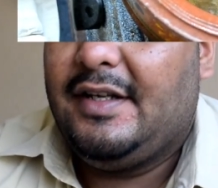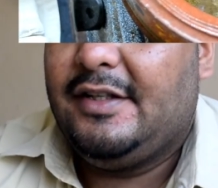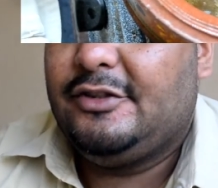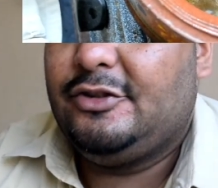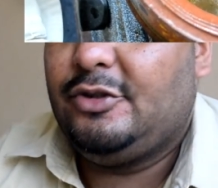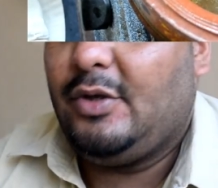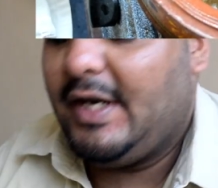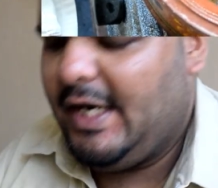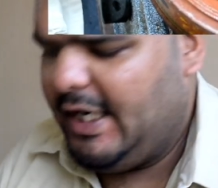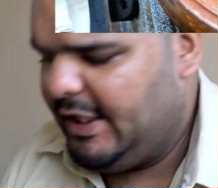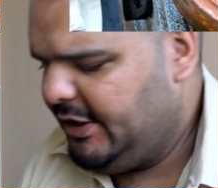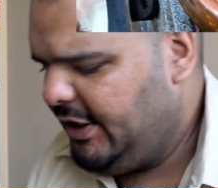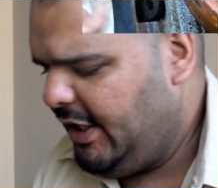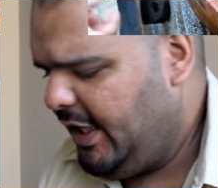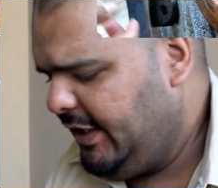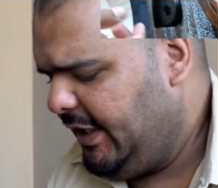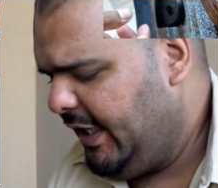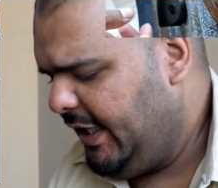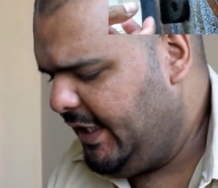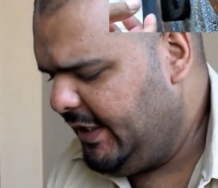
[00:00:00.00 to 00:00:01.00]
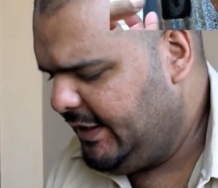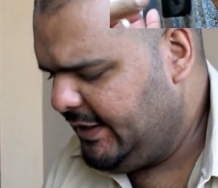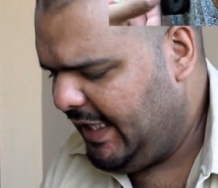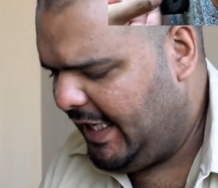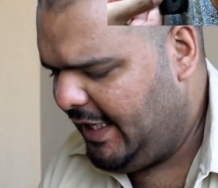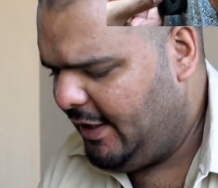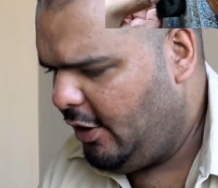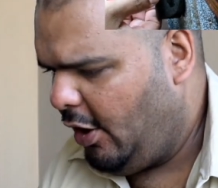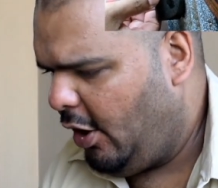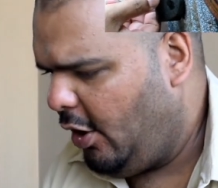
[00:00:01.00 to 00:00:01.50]
So I'm going to turn the heat
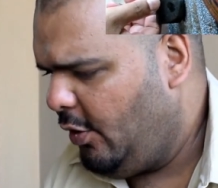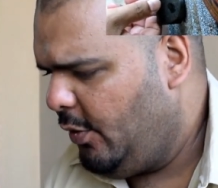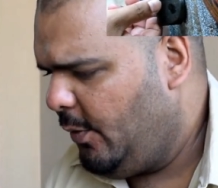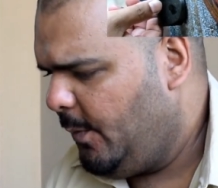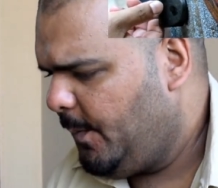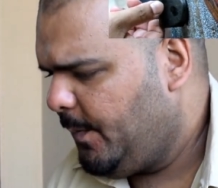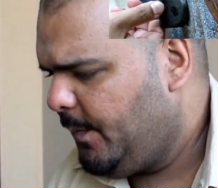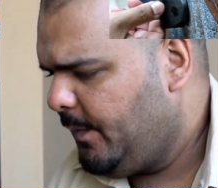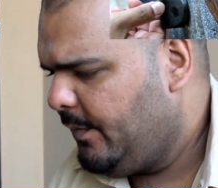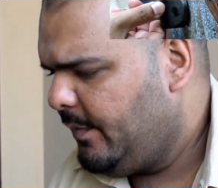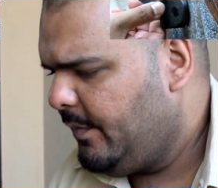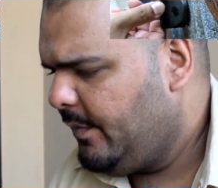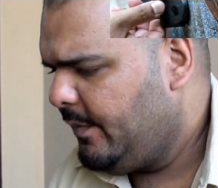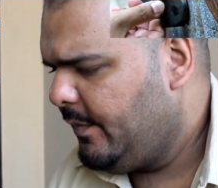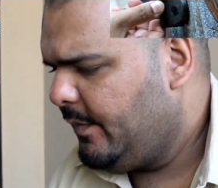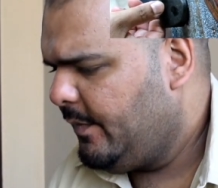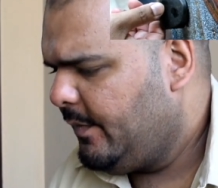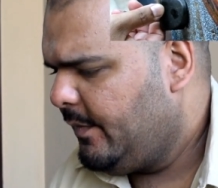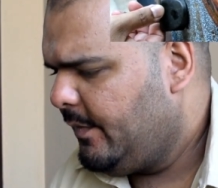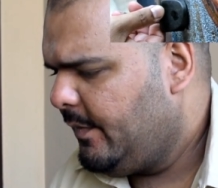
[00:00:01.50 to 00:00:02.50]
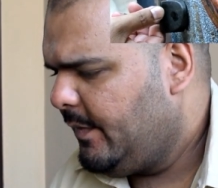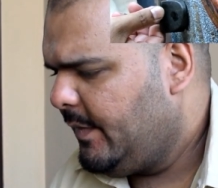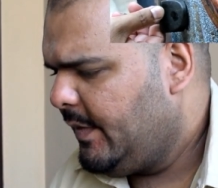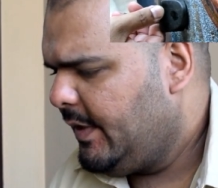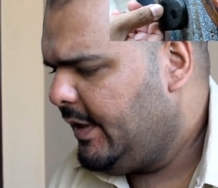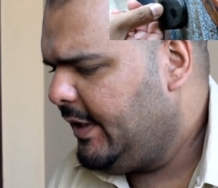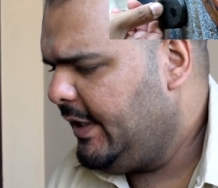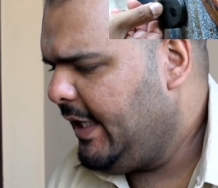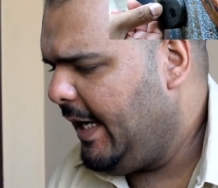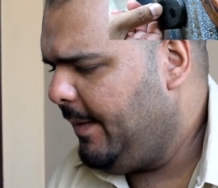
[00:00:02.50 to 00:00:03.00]
down low.
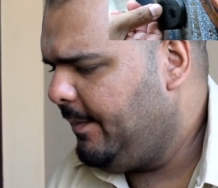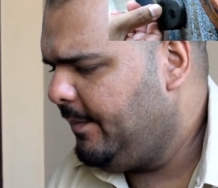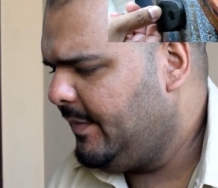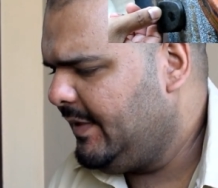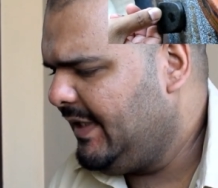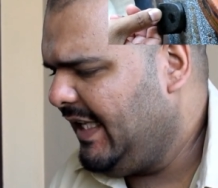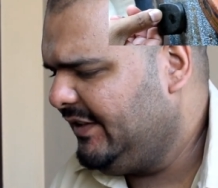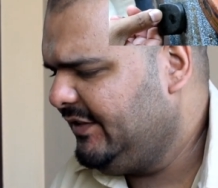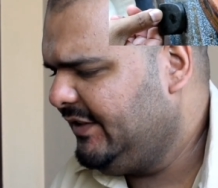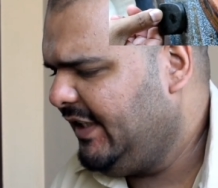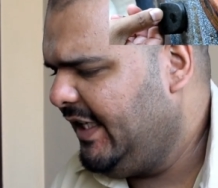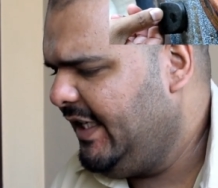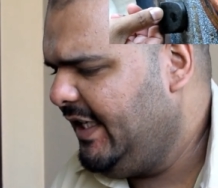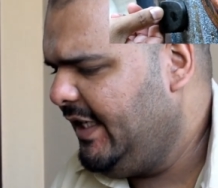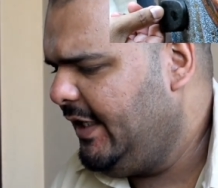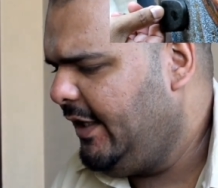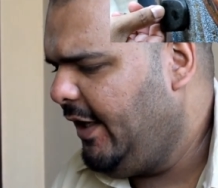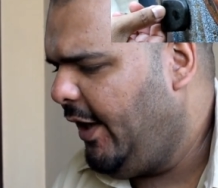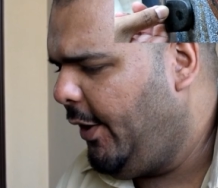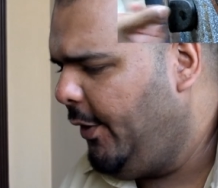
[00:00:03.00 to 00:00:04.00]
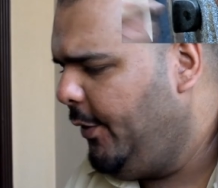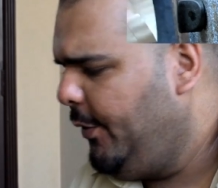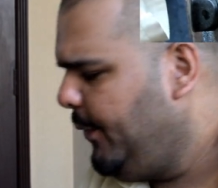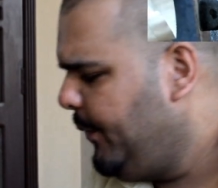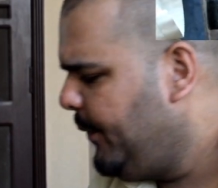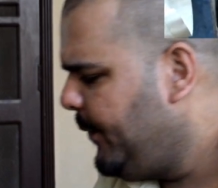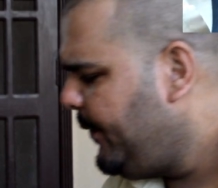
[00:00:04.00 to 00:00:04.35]
Yeah, that's the heat low.